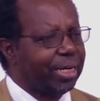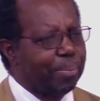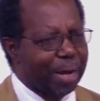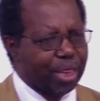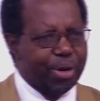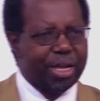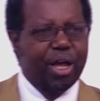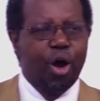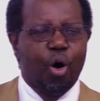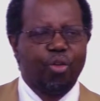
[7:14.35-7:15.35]
And by the
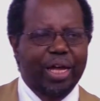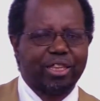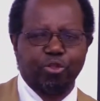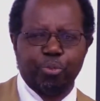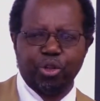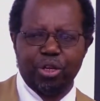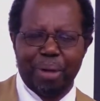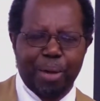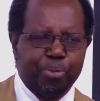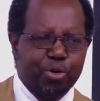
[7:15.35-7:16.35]
way, all that is put in
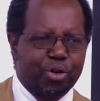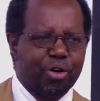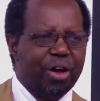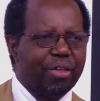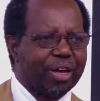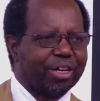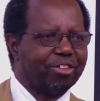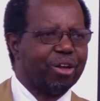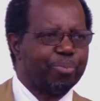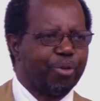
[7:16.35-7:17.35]
my book, The
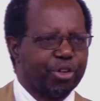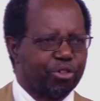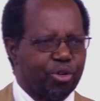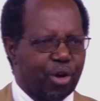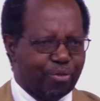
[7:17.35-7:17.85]
Christian Professional.